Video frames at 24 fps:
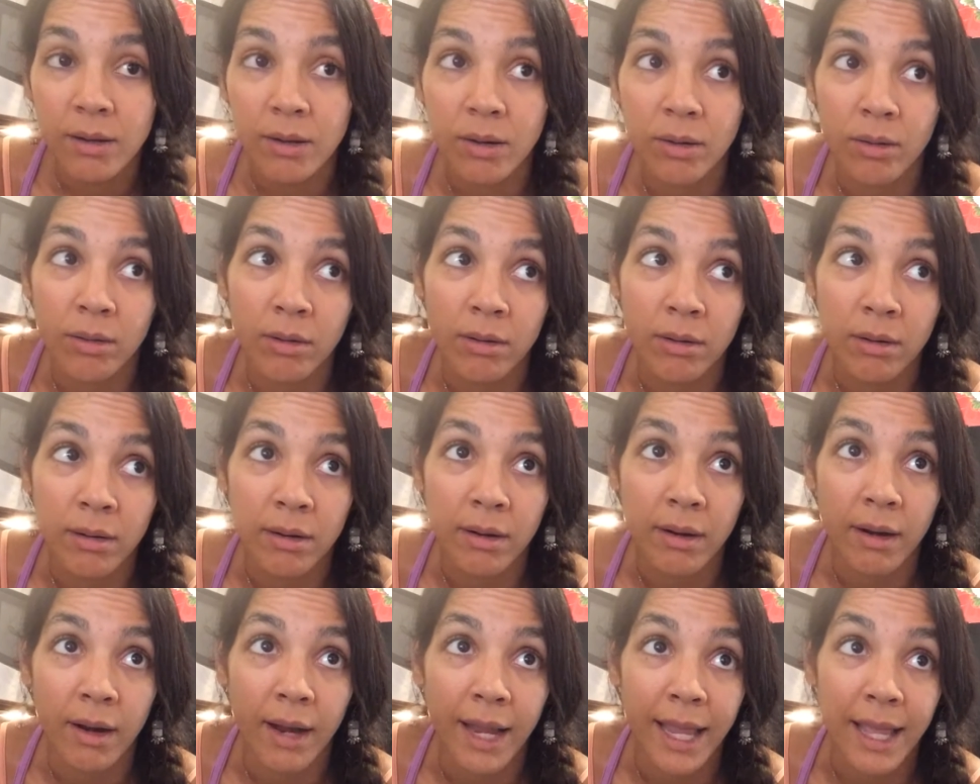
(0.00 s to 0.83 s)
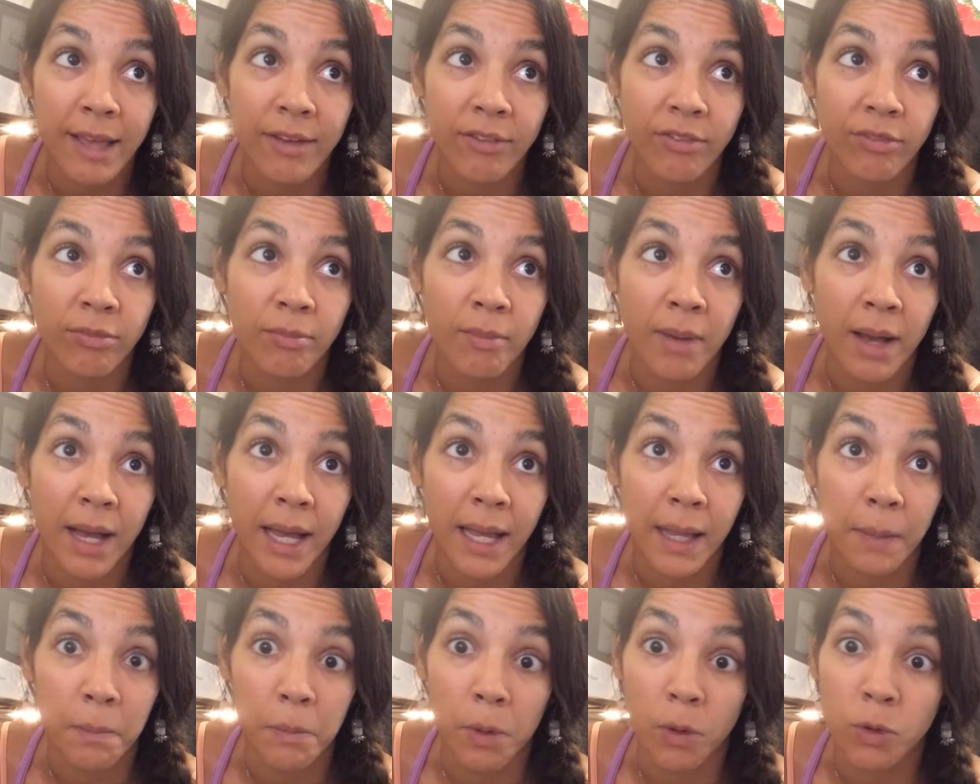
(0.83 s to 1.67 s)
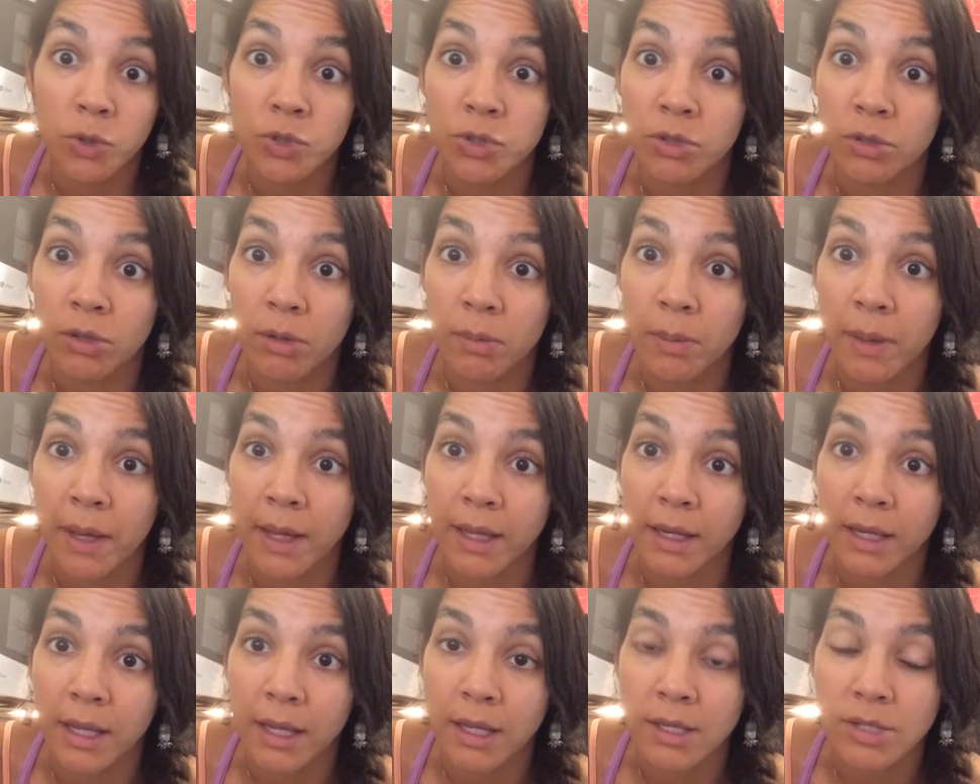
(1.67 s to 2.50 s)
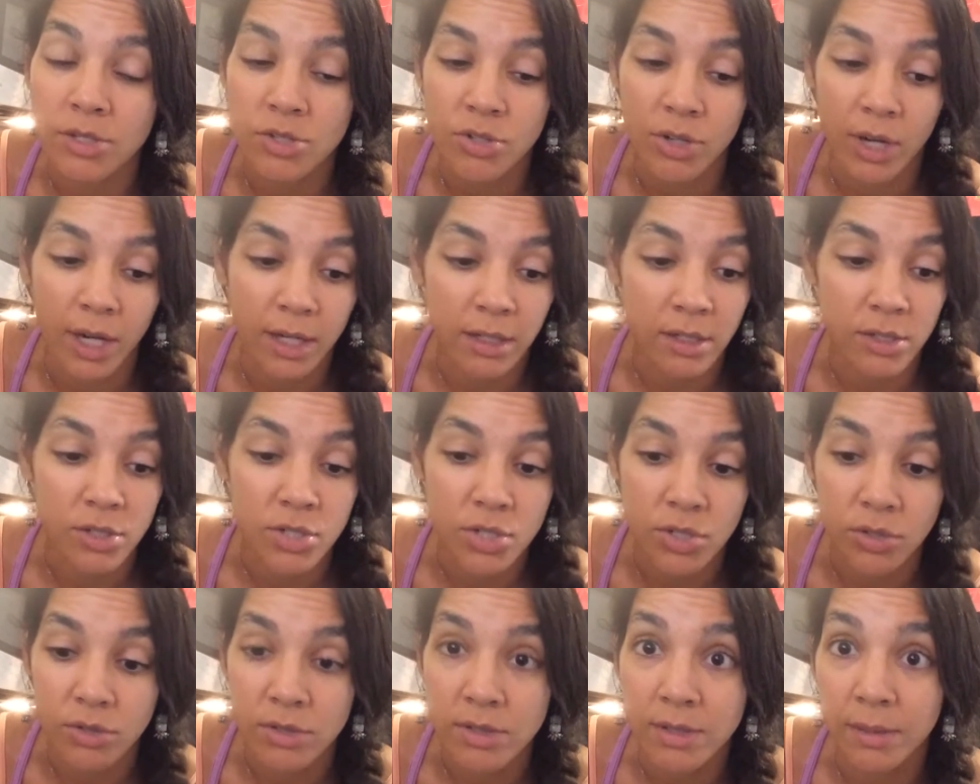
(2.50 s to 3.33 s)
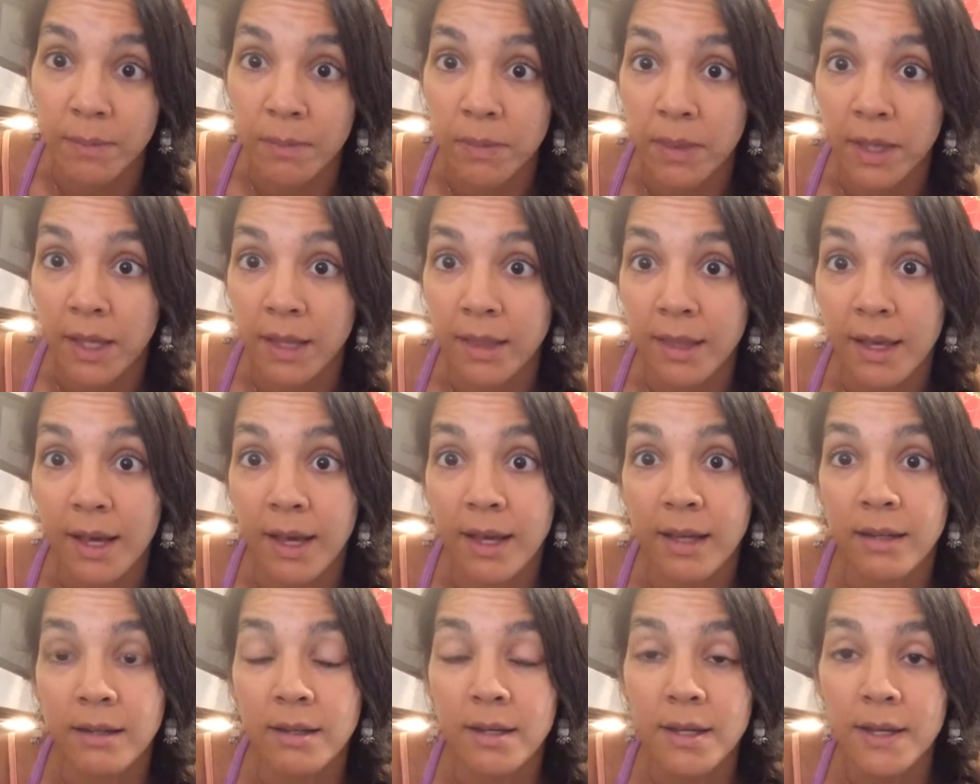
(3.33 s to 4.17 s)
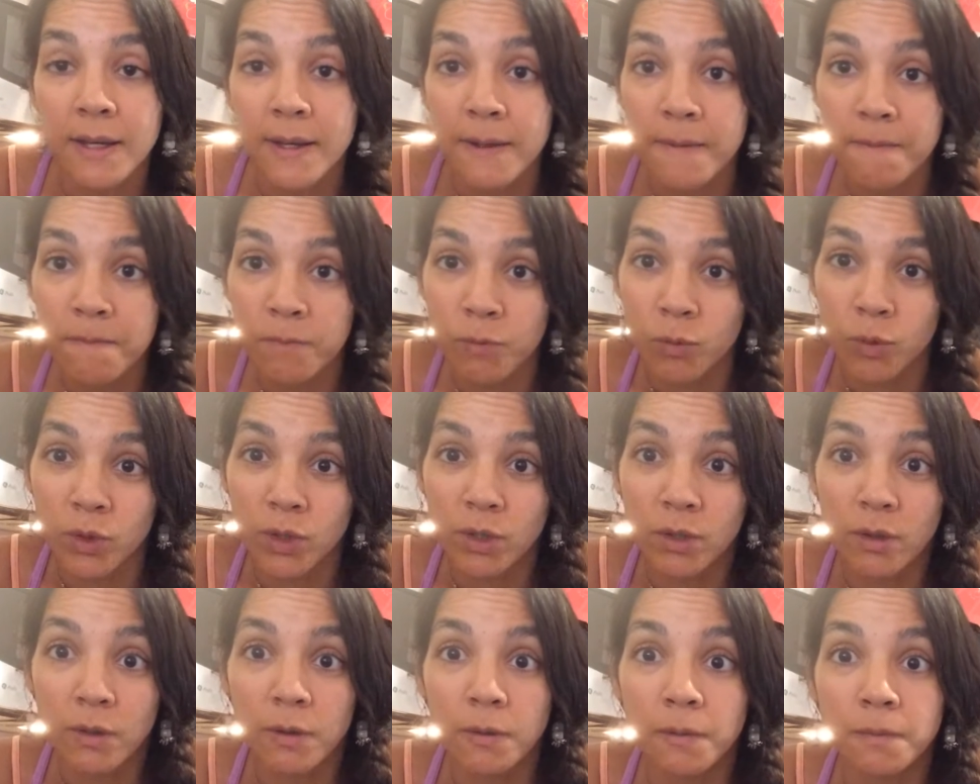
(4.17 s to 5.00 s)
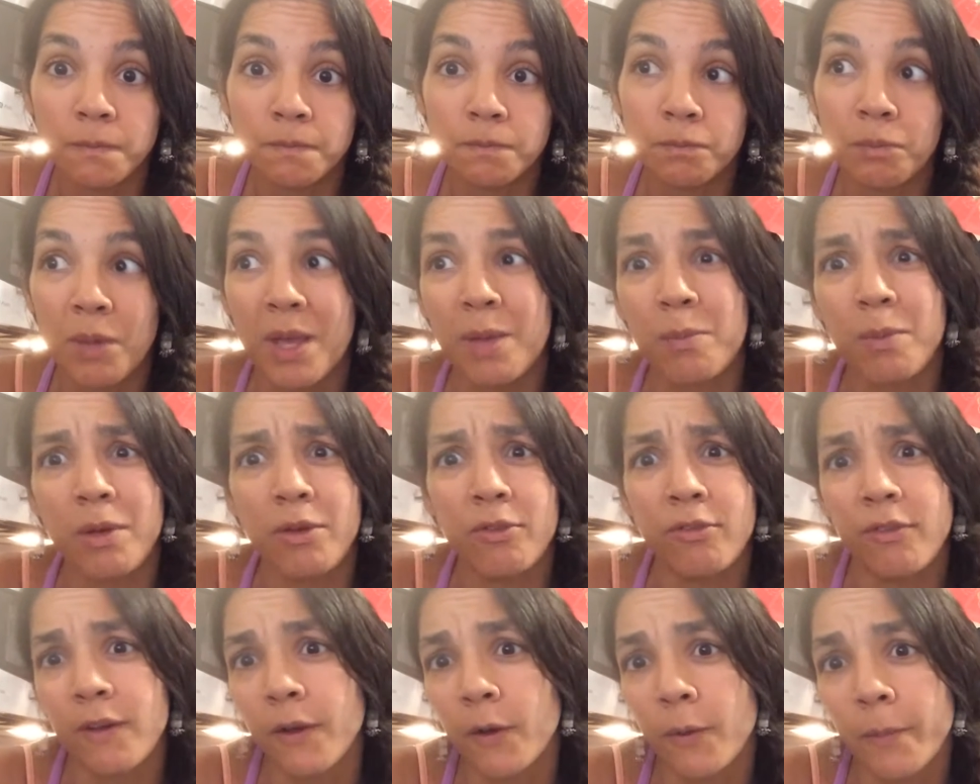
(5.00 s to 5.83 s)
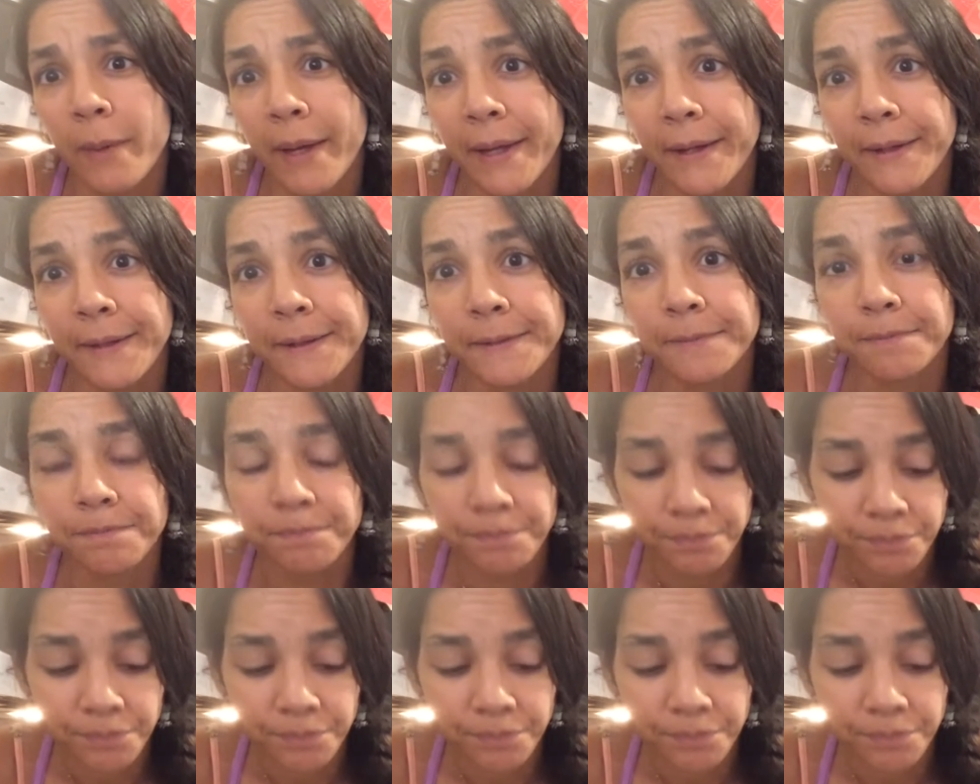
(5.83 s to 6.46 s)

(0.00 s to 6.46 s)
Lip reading: or if my emotional body is trying to choose something that will make me feel better.